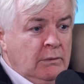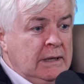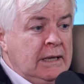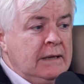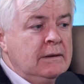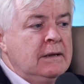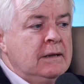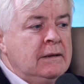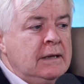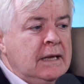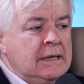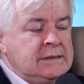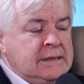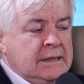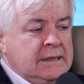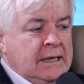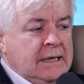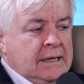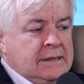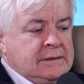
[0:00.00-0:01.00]
well, uh, it's
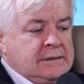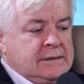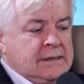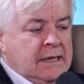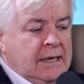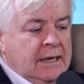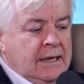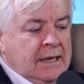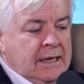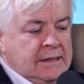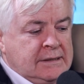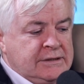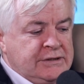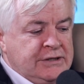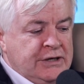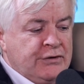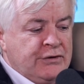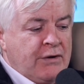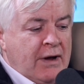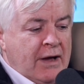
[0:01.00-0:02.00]
it, it's uh, it's
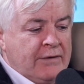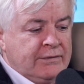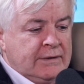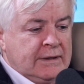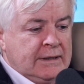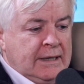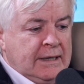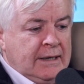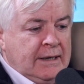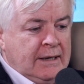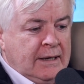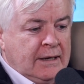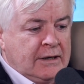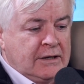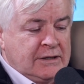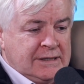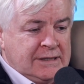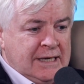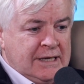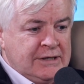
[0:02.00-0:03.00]
geographically uh,
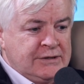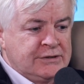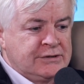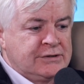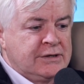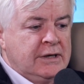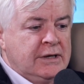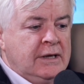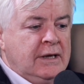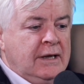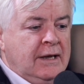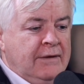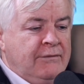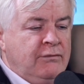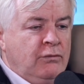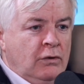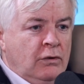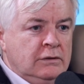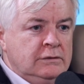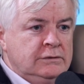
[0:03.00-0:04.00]
contagious.
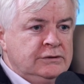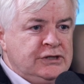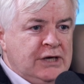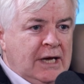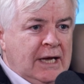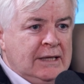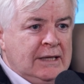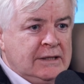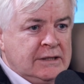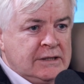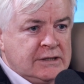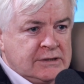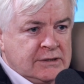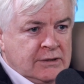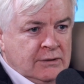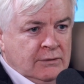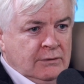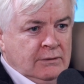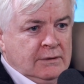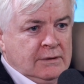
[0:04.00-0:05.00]
If one child in a
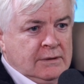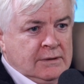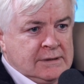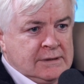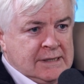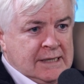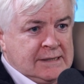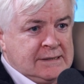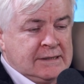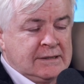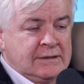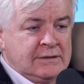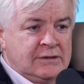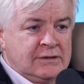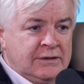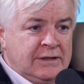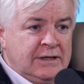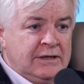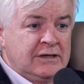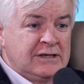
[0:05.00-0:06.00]
school says it,
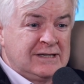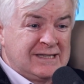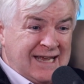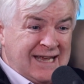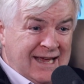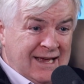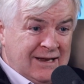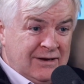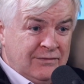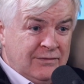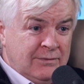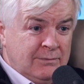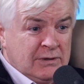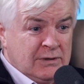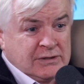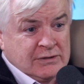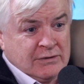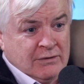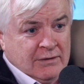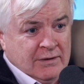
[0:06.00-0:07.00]
suddenly there's ten of them
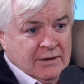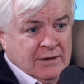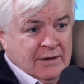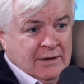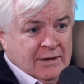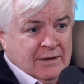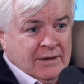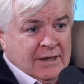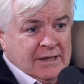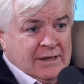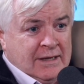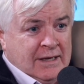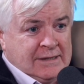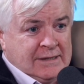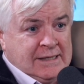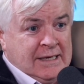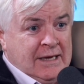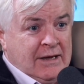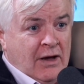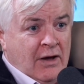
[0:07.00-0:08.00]
because mm. they
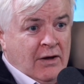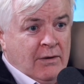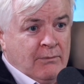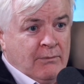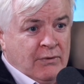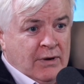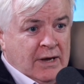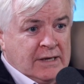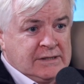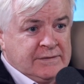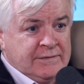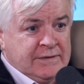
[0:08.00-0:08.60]
see how impressive. And